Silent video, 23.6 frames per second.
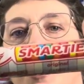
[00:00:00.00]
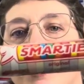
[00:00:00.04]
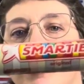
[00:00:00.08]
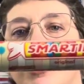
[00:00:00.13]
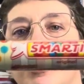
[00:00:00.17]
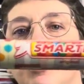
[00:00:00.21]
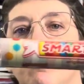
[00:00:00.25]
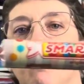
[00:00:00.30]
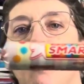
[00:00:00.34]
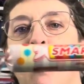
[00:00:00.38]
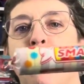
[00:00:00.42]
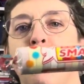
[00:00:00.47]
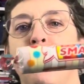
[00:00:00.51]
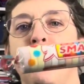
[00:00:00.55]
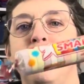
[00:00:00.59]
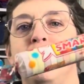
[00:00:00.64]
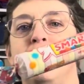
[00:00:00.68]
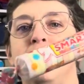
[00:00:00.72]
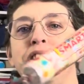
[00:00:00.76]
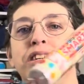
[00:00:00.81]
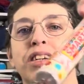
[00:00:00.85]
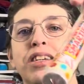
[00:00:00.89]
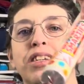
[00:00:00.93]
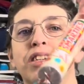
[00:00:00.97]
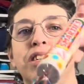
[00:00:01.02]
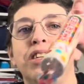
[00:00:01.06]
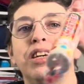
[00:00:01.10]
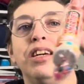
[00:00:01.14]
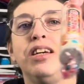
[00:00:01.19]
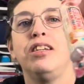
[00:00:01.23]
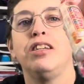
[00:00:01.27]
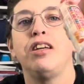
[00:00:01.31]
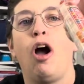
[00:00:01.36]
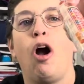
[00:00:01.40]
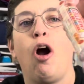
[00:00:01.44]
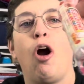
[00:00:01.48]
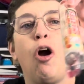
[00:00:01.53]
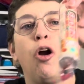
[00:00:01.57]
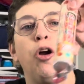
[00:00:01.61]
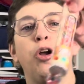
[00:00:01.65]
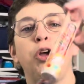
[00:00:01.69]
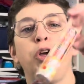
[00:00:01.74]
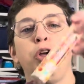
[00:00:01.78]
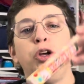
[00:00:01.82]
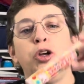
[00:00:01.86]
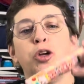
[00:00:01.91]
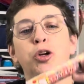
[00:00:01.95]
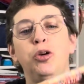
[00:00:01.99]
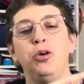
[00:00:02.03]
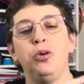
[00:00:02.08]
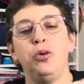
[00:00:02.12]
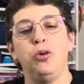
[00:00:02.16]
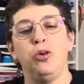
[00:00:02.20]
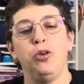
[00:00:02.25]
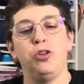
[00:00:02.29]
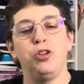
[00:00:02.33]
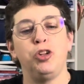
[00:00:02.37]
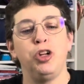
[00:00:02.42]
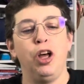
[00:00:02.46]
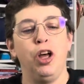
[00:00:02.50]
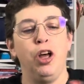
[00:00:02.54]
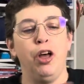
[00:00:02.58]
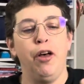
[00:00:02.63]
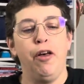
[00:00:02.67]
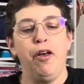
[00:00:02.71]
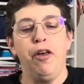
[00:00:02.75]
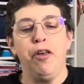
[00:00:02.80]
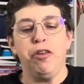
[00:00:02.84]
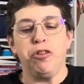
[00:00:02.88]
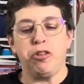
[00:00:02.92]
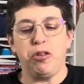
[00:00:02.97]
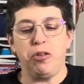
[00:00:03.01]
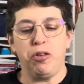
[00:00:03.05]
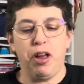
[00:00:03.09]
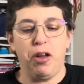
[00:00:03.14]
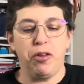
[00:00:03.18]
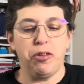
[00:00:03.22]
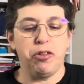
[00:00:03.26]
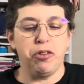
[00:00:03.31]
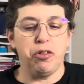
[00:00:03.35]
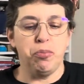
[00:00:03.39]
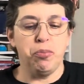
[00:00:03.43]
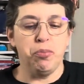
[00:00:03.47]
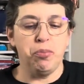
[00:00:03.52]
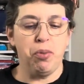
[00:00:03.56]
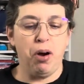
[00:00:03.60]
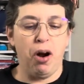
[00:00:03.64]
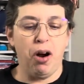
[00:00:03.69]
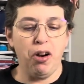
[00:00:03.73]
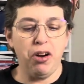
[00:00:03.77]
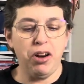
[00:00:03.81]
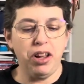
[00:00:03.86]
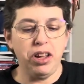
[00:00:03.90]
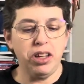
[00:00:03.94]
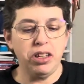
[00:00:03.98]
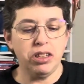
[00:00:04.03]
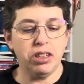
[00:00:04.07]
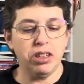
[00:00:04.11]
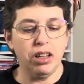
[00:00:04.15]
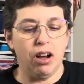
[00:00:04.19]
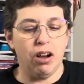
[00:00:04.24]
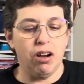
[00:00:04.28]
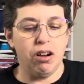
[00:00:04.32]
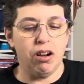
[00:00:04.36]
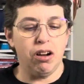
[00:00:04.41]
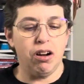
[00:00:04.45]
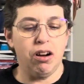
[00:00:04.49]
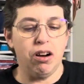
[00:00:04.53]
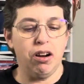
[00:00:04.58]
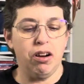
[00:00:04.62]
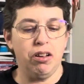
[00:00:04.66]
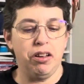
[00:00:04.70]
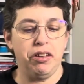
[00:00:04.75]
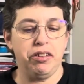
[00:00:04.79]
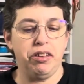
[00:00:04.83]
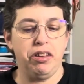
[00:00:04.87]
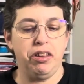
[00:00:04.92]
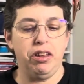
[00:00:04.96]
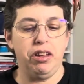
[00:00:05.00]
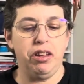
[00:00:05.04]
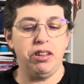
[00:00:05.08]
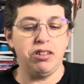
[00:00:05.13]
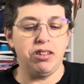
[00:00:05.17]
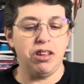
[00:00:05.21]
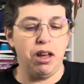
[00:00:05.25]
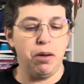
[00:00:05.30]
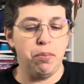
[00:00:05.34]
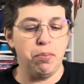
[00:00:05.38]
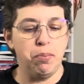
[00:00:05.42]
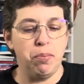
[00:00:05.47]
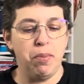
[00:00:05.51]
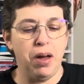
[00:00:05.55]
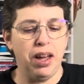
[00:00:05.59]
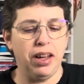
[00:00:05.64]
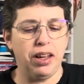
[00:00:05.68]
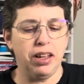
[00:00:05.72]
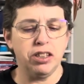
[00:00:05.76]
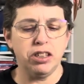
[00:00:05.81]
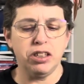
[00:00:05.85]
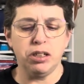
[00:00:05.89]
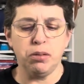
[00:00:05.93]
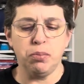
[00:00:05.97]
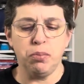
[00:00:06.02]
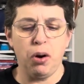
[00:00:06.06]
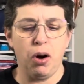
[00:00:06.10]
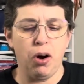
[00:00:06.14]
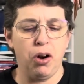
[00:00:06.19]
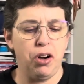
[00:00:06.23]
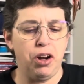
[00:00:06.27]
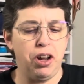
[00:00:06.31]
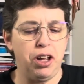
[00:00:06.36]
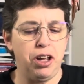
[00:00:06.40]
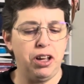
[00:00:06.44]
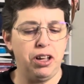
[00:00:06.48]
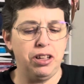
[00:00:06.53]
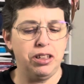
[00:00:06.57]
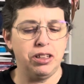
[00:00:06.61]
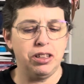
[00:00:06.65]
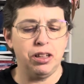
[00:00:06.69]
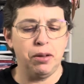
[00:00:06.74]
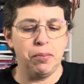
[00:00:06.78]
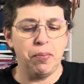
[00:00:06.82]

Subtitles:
Smarties, these things are huge. So now Smarties are, let's see, these say Mega Smarties.